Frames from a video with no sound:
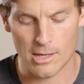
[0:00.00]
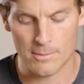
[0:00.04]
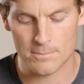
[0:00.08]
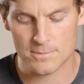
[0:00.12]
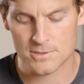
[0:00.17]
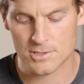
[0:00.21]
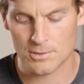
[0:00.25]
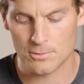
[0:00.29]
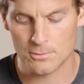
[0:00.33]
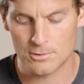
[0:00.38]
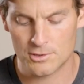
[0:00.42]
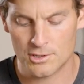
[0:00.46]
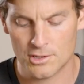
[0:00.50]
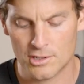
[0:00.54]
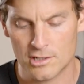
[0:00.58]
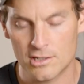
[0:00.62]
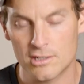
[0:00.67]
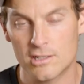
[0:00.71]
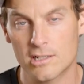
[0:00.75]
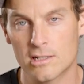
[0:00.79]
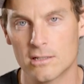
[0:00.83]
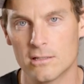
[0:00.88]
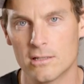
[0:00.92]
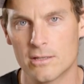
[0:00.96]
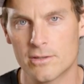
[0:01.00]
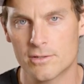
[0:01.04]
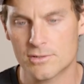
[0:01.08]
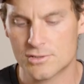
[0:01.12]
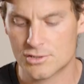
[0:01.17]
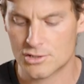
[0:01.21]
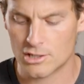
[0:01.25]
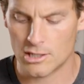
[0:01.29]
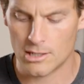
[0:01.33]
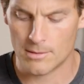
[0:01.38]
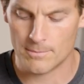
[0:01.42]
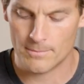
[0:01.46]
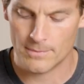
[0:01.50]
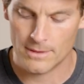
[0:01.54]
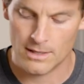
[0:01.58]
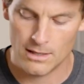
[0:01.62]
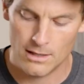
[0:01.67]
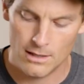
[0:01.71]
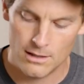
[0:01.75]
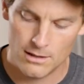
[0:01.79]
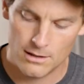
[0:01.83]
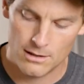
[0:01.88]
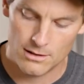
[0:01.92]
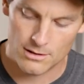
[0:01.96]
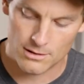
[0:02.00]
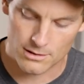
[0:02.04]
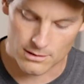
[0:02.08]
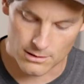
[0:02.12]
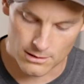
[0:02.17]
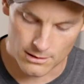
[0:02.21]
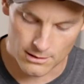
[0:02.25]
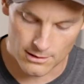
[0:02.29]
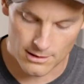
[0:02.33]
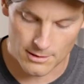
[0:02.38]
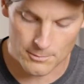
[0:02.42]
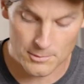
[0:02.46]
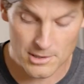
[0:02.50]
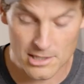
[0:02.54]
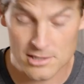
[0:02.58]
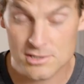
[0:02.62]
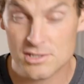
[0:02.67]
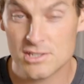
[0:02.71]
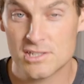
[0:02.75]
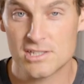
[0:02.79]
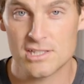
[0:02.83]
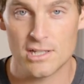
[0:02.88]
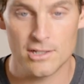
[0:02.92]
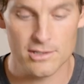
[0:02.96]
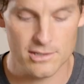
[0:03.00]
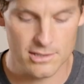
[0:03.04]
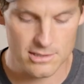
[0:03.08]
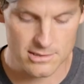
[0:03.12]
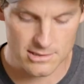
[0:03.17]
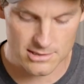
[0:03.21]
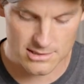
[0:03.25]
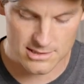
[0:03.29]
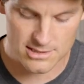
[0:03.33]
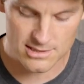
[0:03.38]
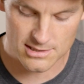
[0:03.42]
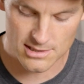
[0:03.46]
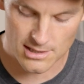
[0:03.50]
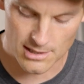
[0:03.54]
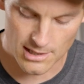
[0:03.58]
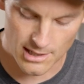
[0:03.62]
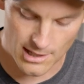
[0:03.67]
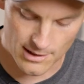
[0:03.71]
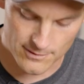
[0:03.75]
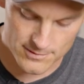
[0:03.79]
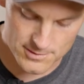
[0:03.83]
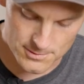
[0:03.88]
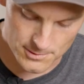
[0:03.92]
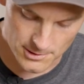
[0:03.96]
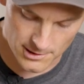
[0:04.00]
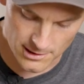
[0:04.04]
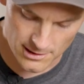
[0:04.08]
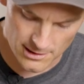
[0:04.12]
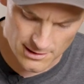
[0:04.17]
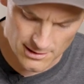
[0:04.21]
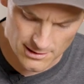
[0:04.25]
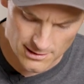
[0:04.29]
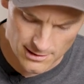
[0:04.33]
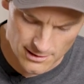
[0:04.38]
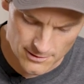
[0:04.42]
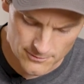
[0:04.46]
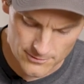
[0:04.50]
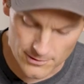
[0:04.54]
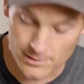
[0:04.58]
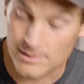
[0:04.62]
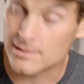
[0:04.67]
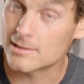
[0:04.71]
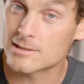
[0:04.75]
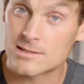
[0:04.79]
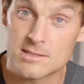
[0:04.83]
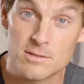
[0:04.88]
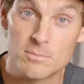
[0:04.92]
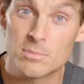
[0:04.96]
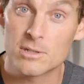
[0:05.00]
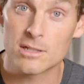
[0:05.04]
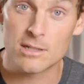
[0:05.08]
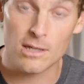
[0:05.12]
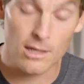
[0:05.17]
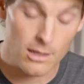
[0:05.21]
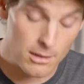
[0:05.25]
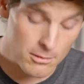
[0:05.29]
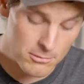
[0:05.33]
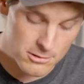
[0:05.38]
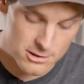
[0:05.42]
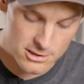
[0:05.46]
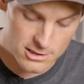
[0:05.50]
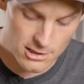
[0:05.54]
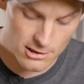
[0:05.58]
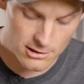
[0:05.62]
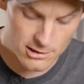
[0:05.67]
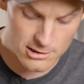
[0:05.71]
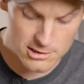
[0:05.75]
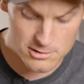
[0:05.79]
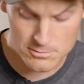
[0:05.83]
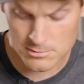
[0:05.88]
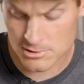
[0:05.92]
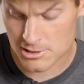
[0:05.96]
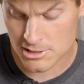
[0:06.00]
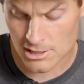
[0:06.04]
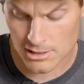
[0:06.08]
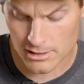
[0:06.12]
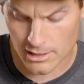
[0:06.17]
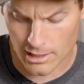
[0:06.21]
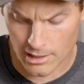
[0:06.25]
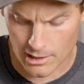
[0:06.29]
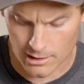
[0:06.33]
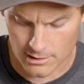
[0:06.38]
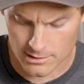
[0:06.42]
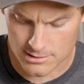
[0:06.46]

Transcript: So you're gonna take a leather strop, and we actually sell these. This is a Knafs one. I feel like this is a big, hey, we sell this, we sell that.